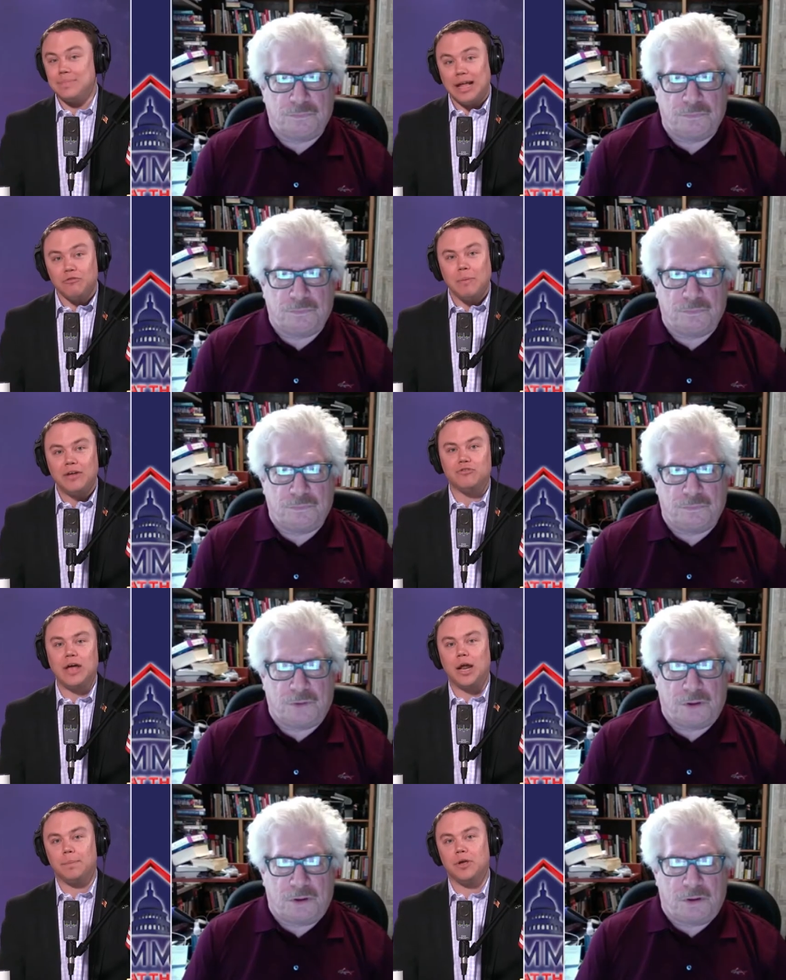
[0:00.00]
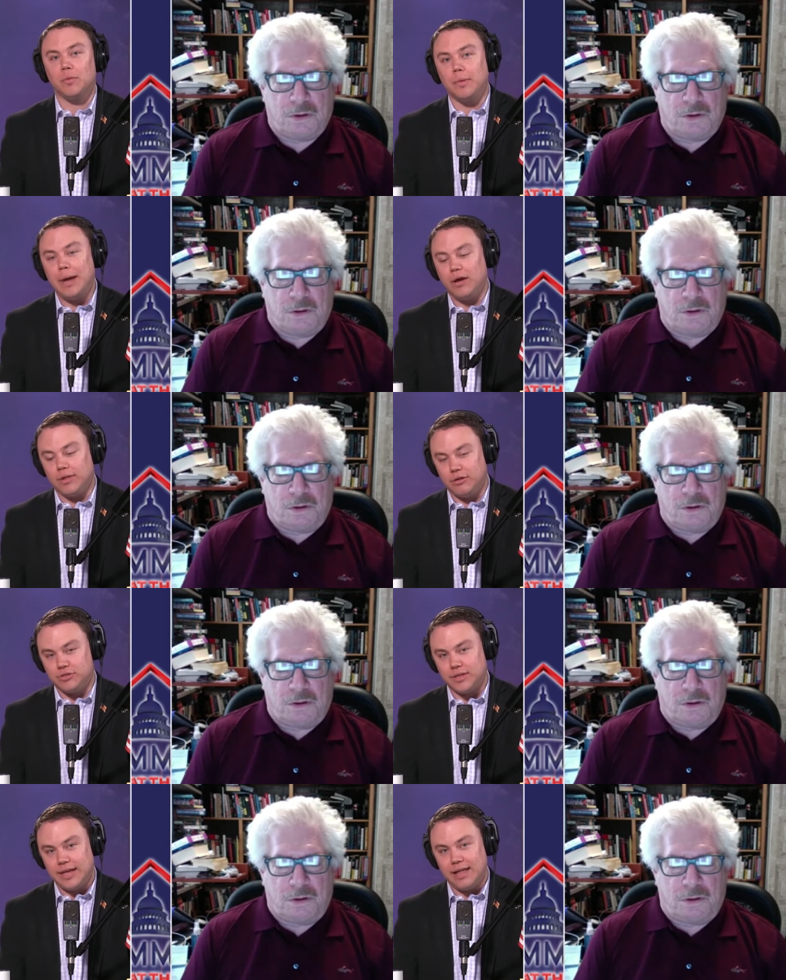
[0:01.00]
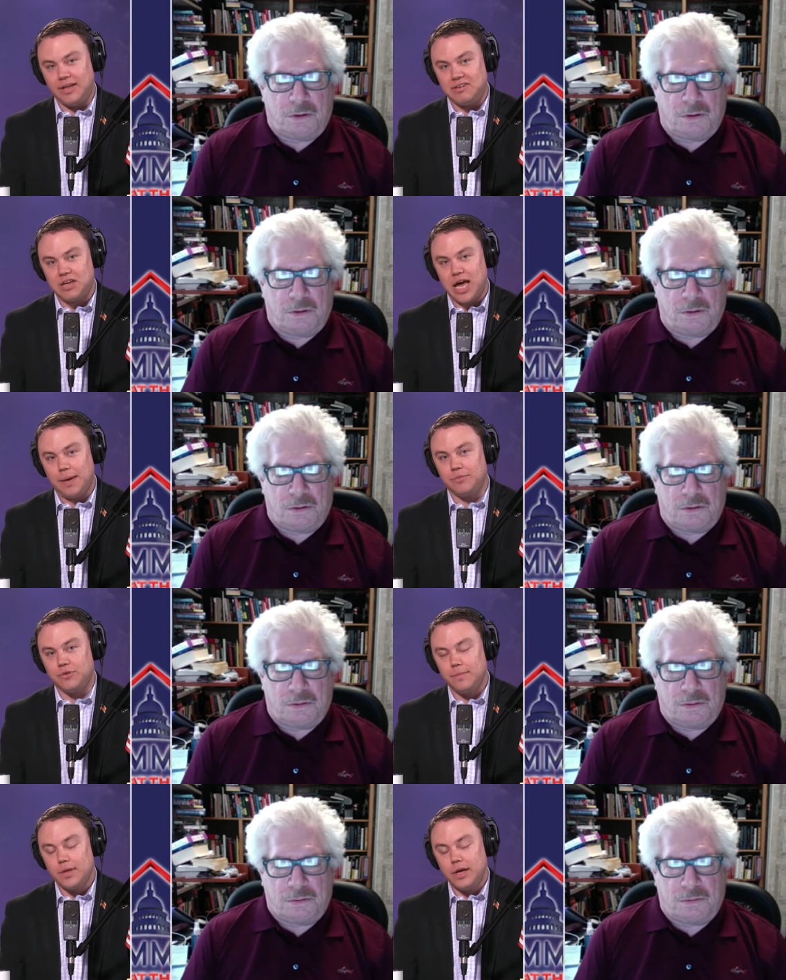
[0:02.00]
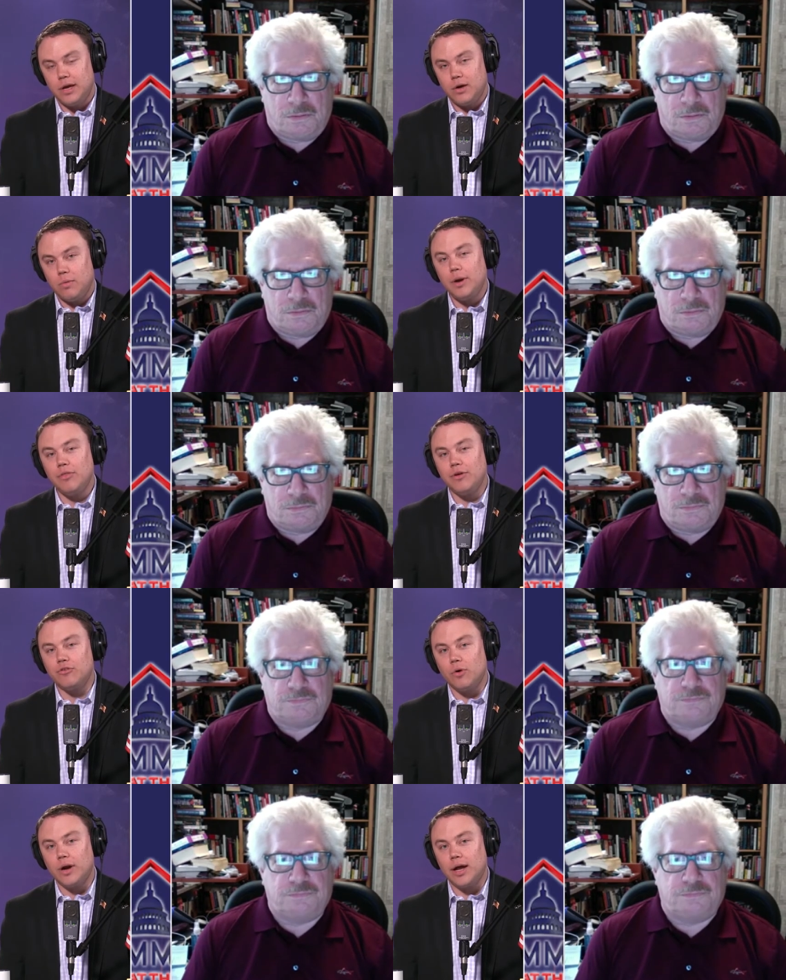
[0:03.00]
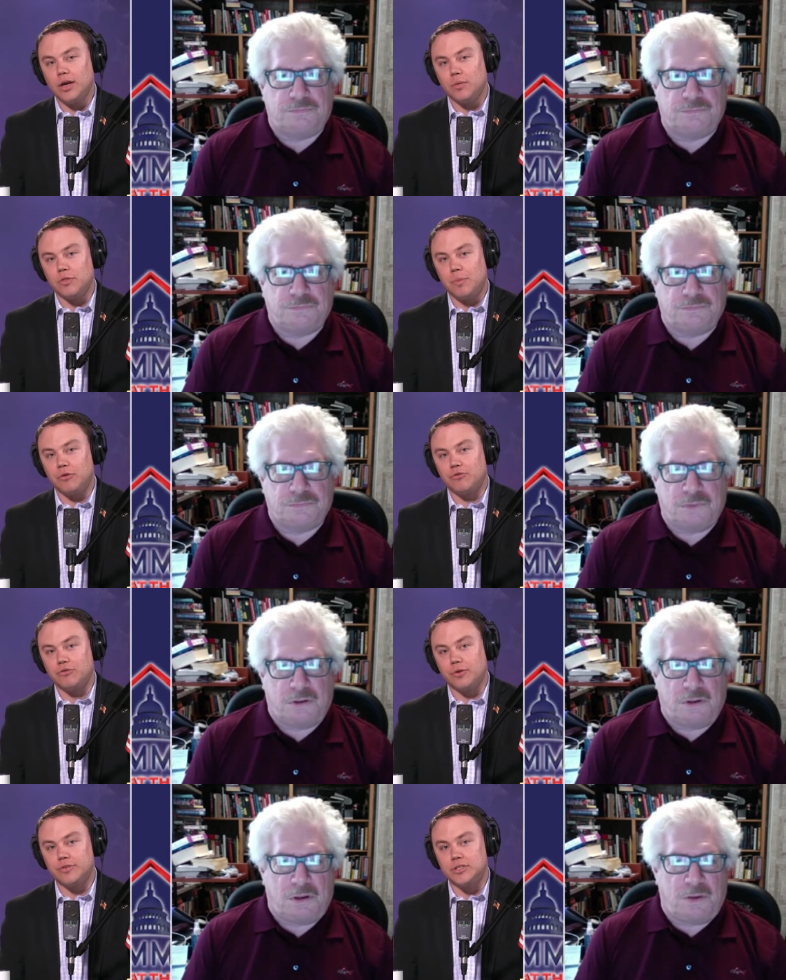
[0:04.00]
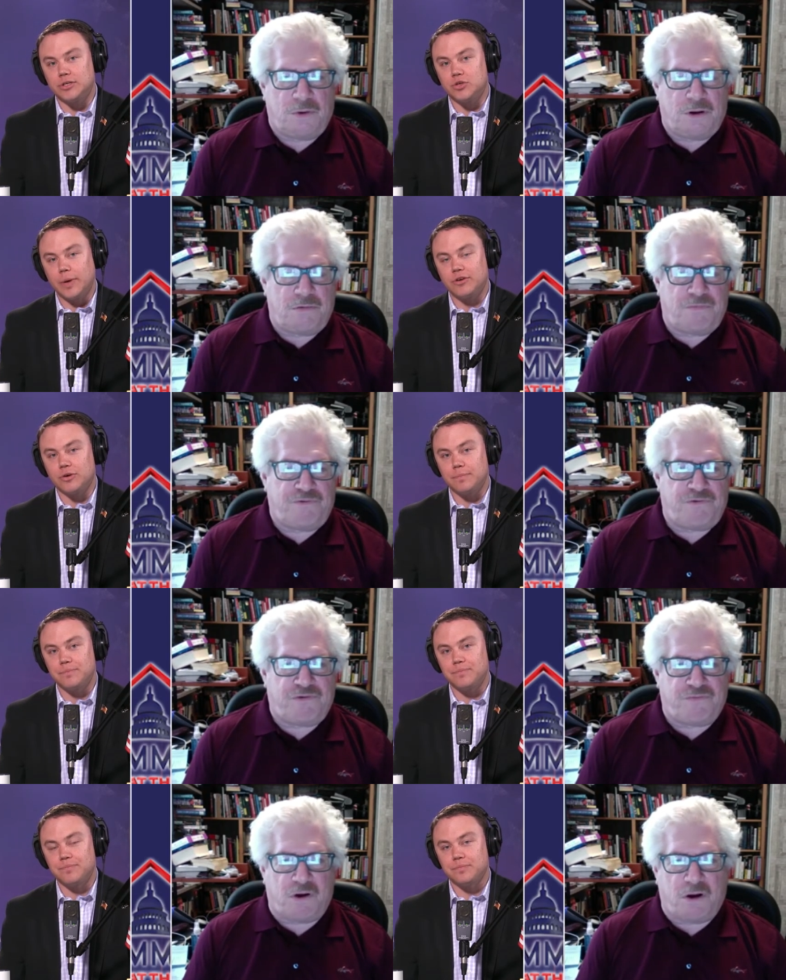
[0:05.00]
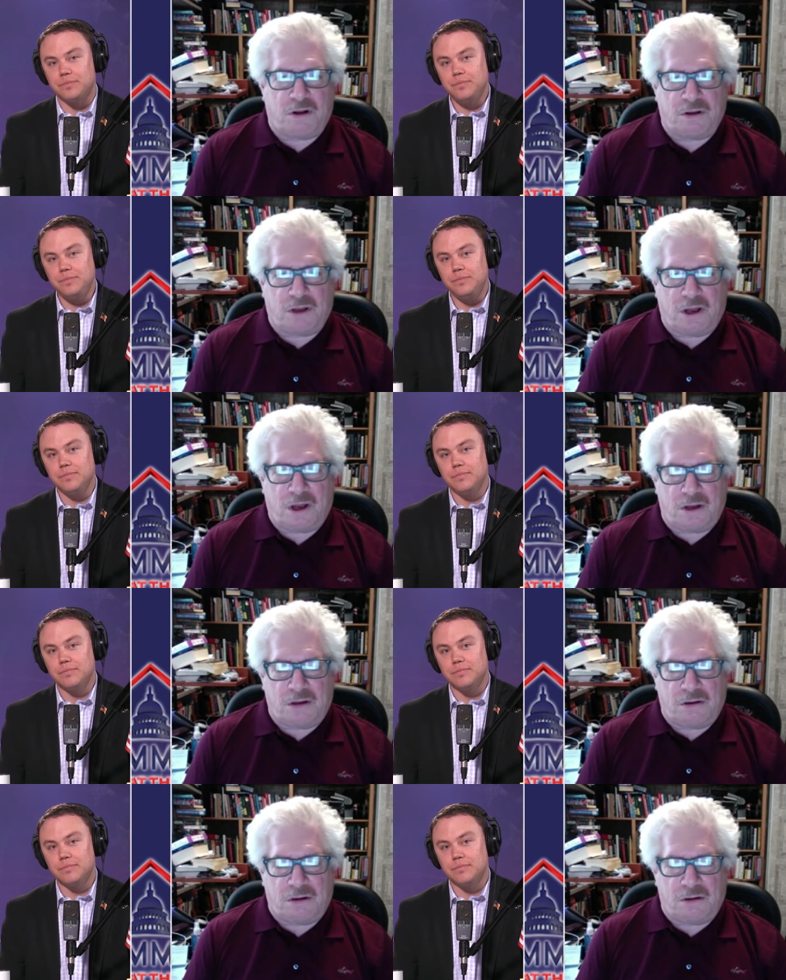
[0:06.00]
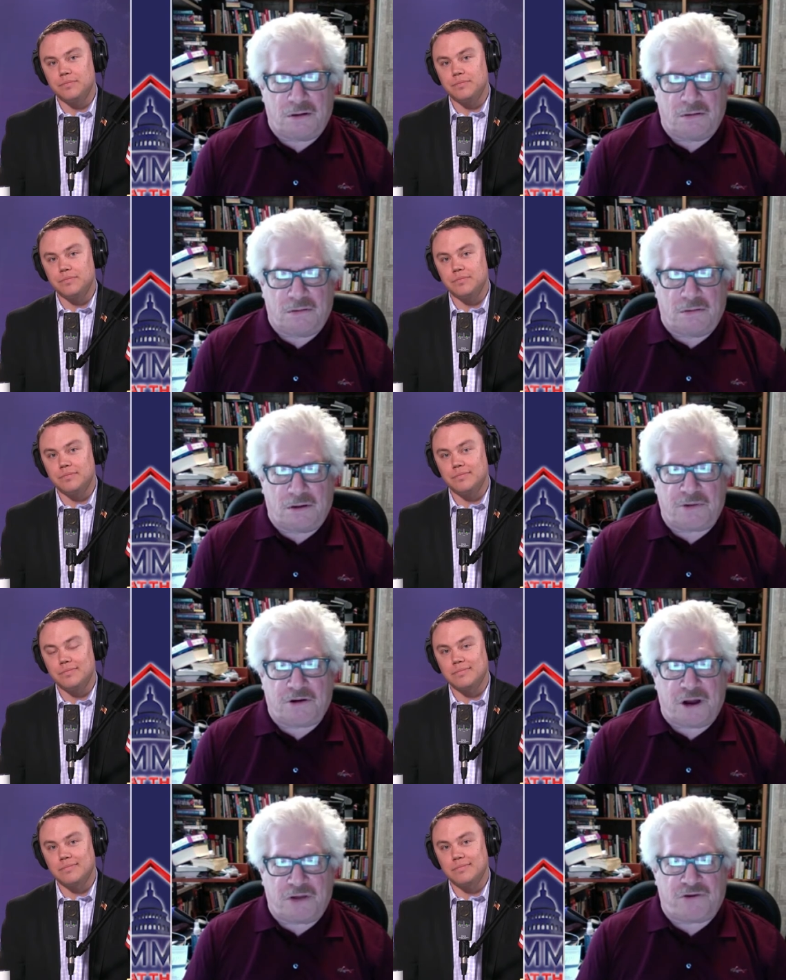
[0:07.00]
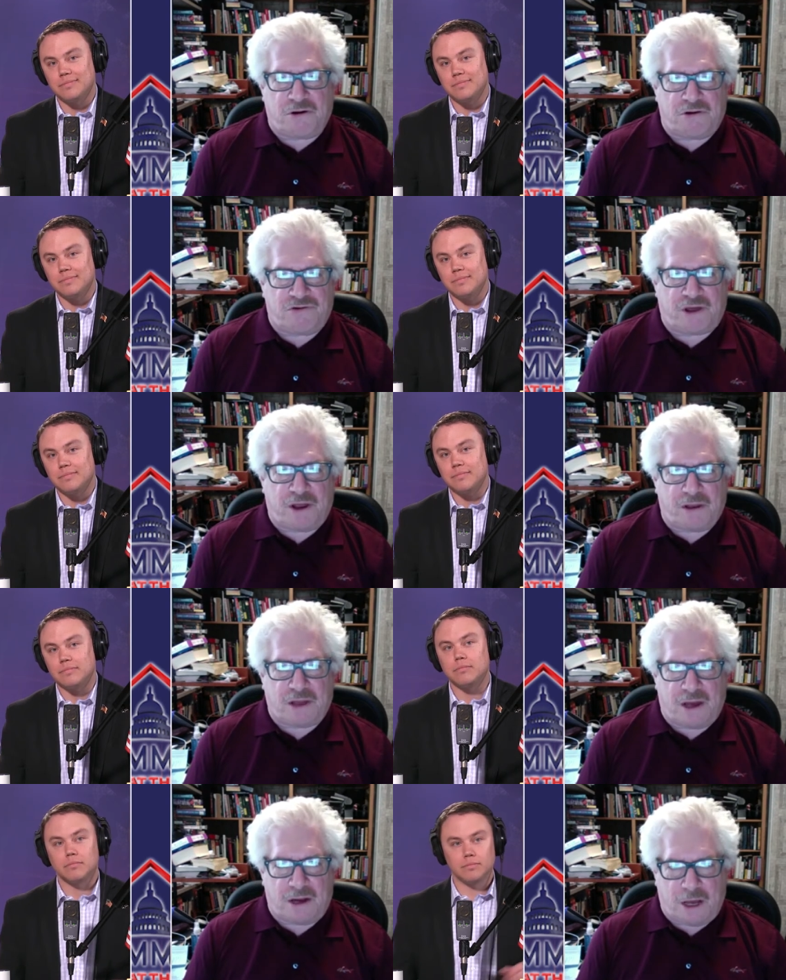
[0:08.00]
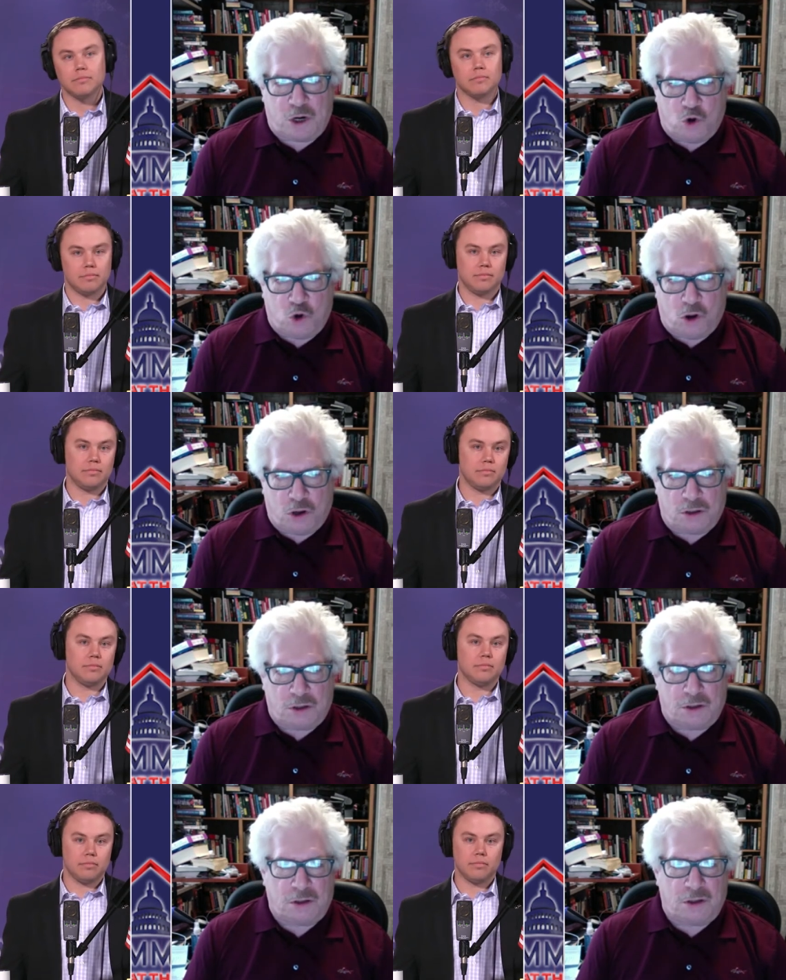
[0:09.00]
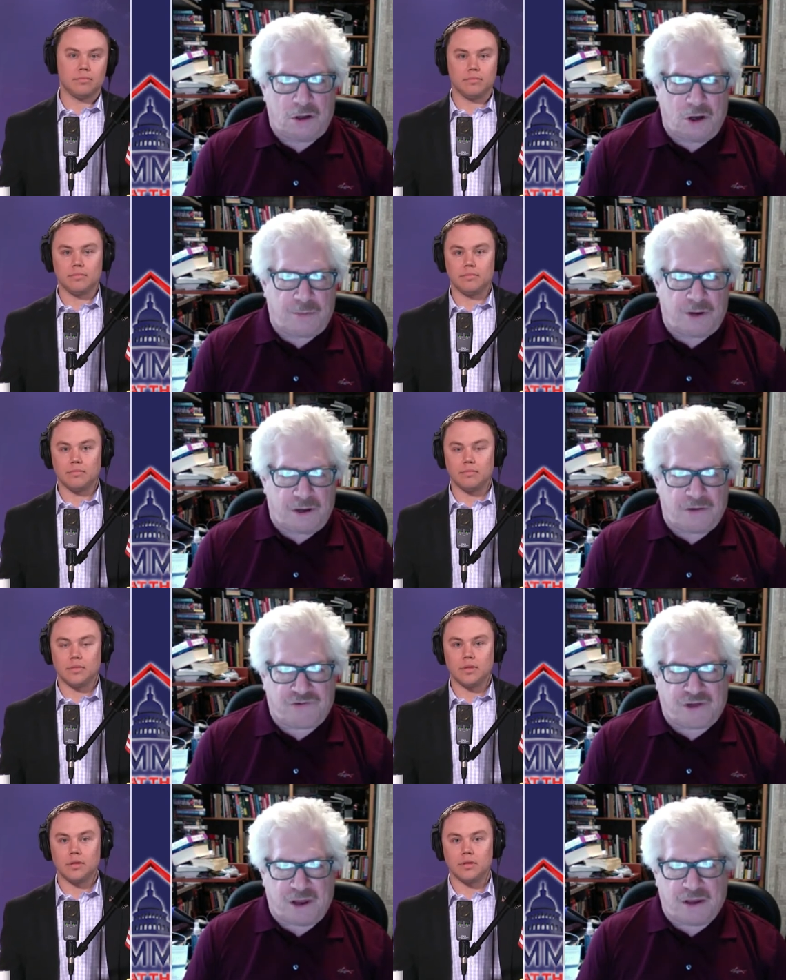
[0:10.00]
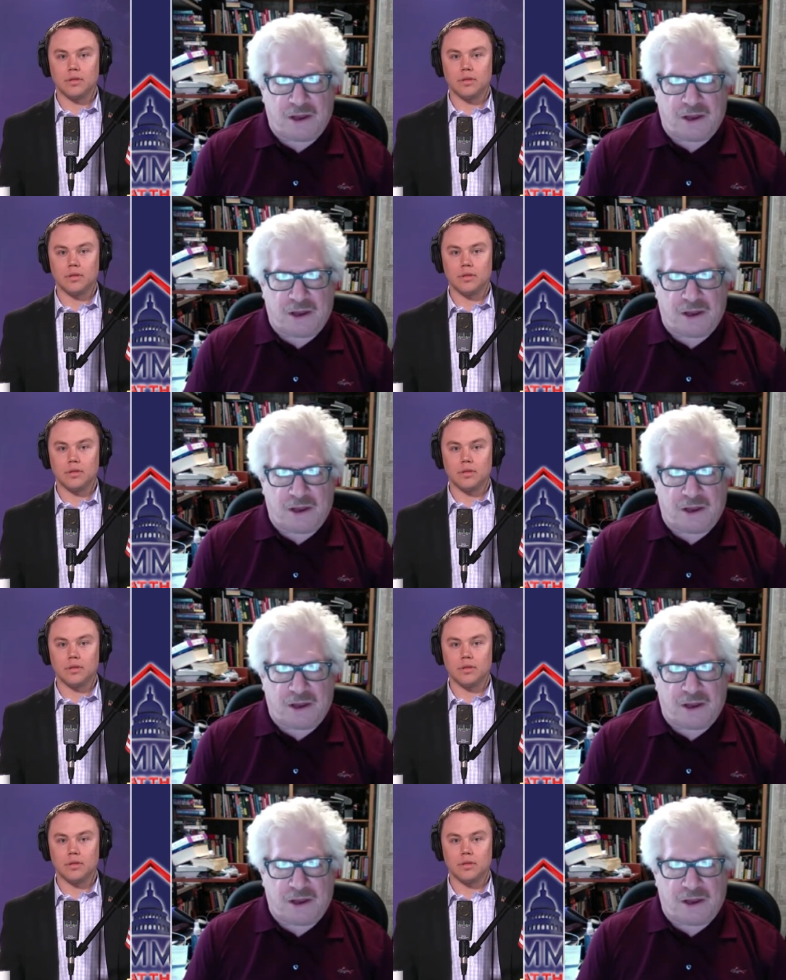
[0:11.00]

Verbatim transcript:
Speaker 1: That's my setup here. But Michael Hiltzik of the LA Times, what do you think is going on here with the Postal Service situation?
Speaker 2: Well, first of all, uh, Democrats aren't saying that at all. Nobody is saying